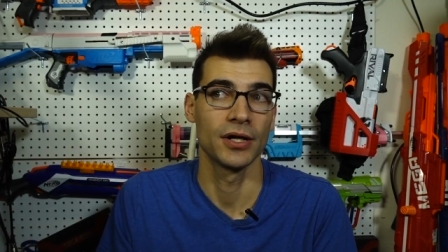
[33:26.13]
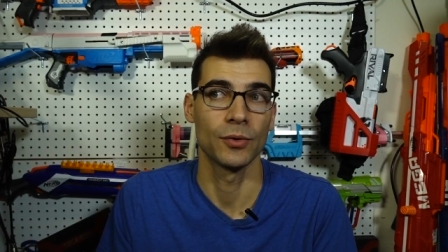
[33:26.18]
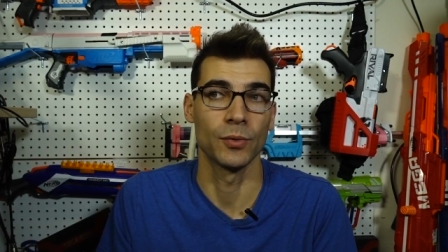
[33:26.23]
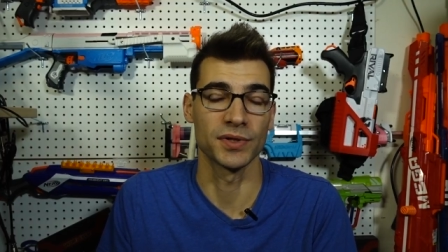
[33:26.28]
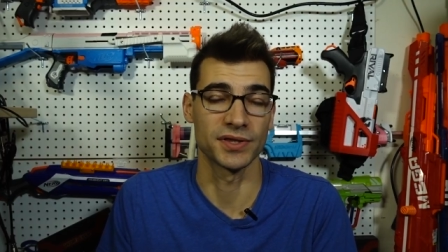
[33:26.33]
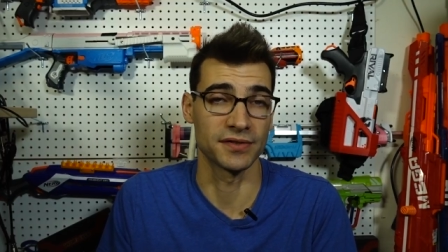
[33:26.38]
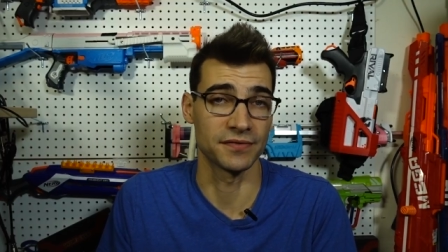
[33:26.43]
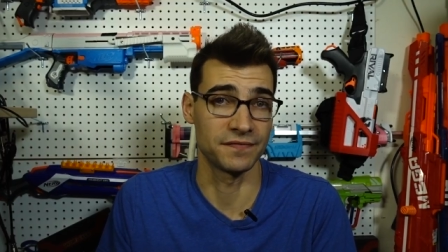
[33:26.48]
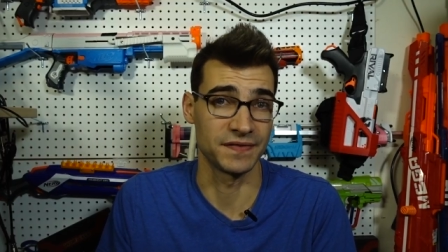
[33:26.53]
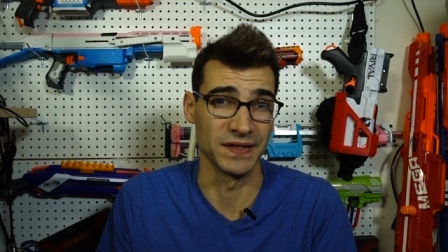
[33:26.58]

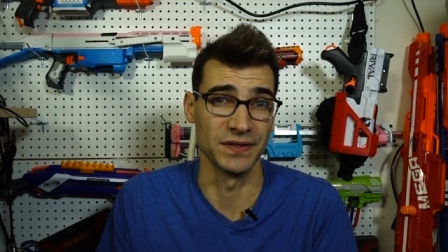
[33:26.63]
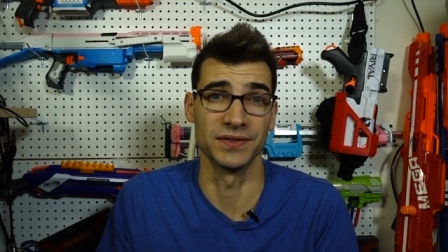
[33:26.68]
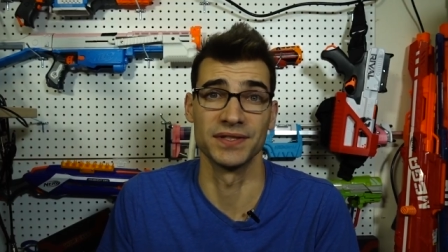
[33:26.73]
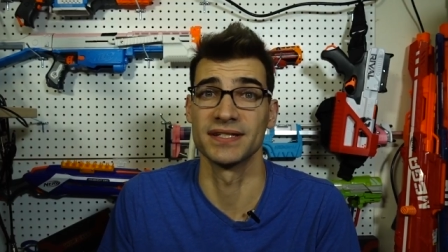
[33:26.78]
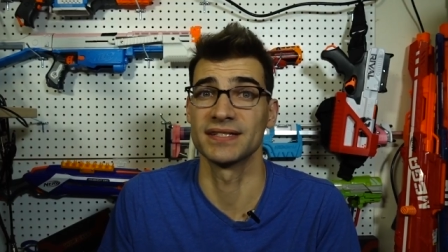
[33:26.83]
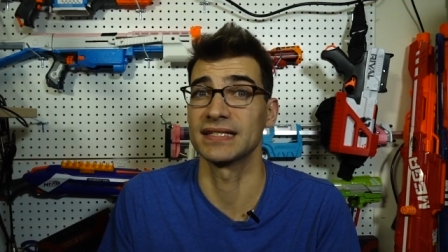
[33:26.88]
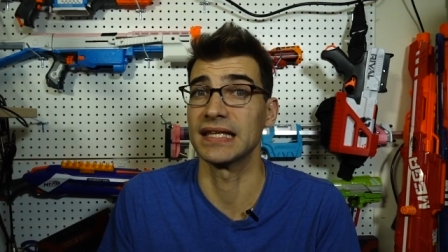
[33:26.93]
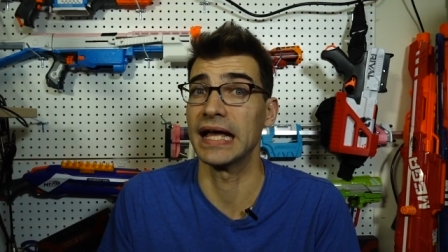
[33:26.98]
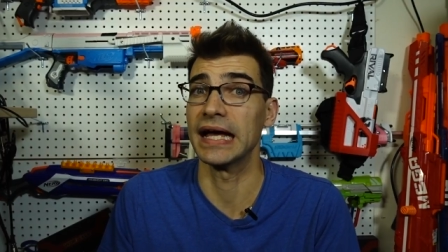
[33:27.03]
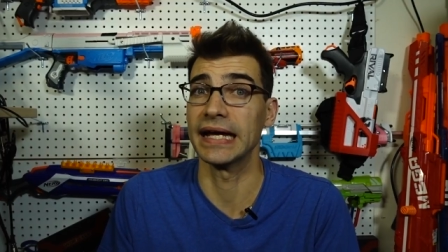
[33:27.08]
what the field
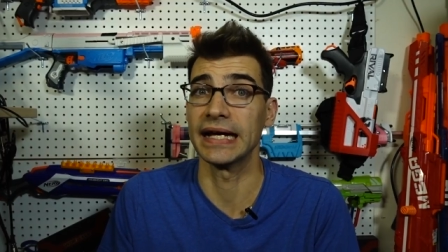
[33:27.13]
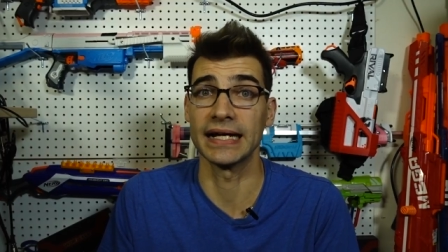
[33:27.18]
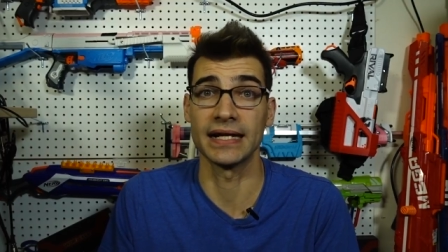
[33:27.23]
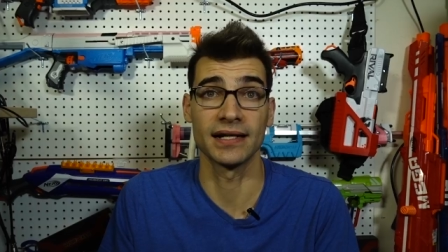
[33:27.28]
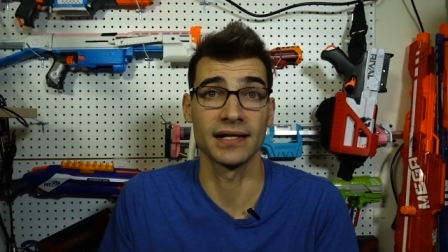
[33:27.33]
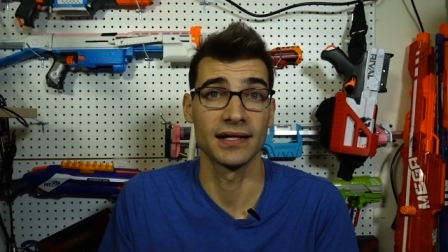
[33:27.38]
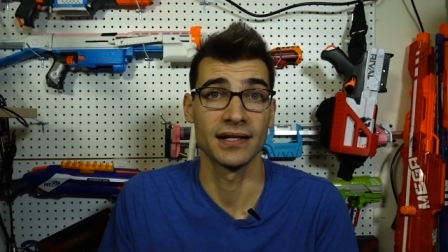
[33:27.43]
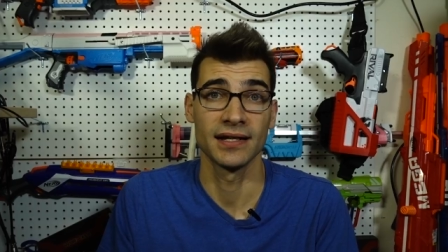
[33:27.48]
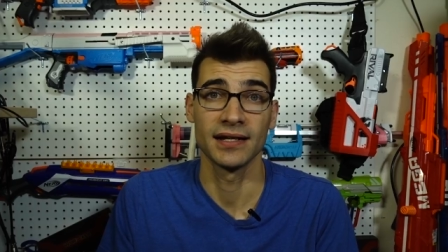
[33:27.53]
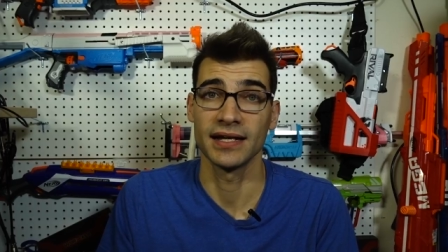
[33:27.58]
is
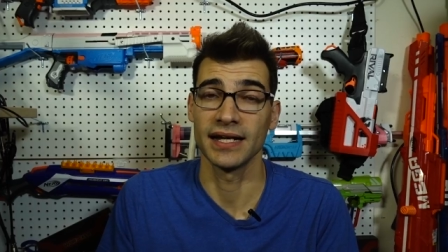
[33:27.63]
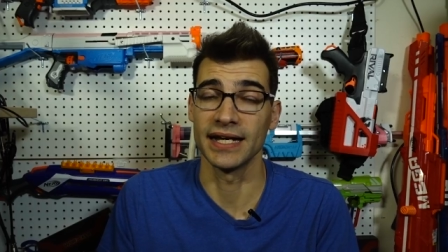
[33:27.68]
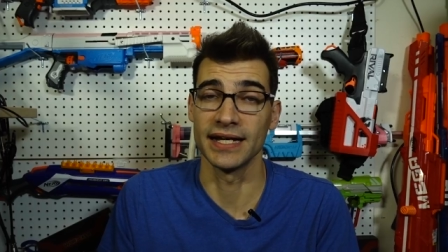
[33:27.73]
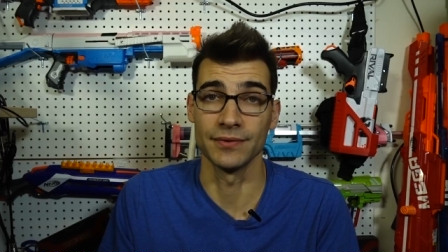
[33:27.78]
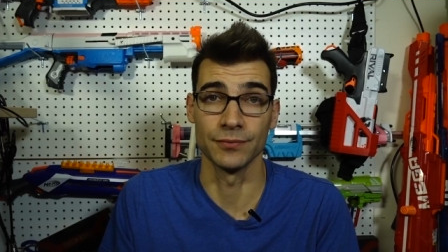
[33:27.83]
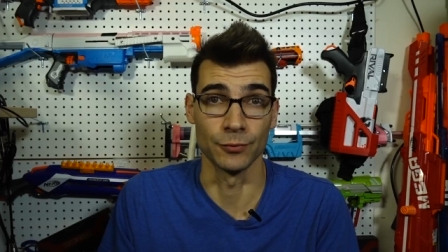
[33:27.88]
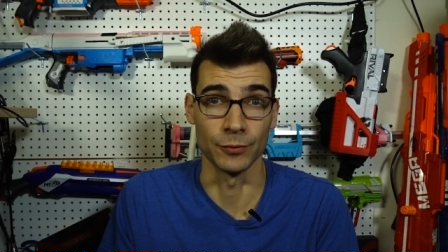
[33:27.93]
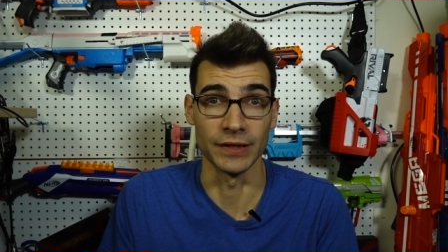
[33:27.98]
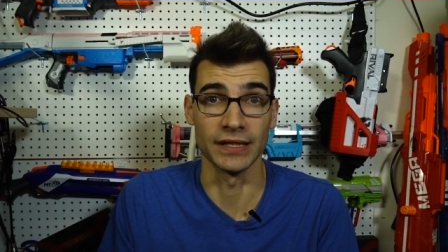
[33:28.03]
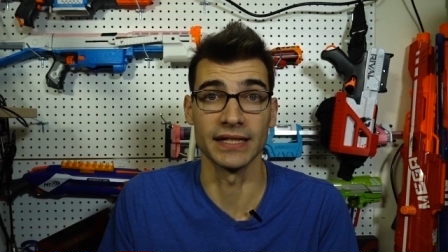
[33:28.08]
like
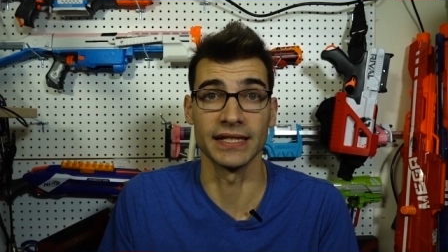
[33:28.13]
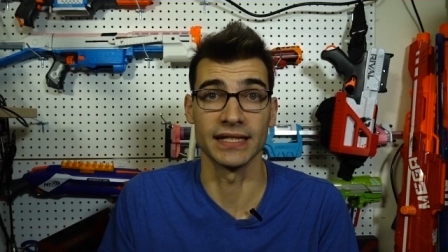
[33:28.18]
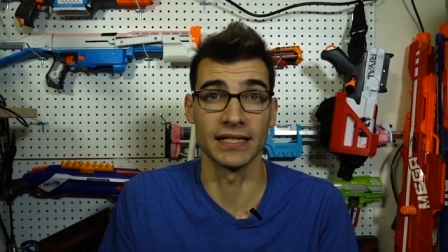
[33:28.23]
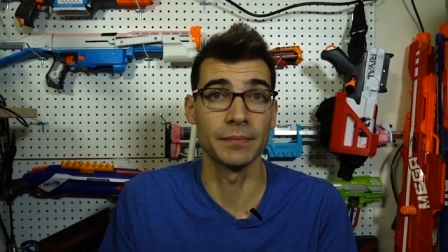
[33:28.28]
it really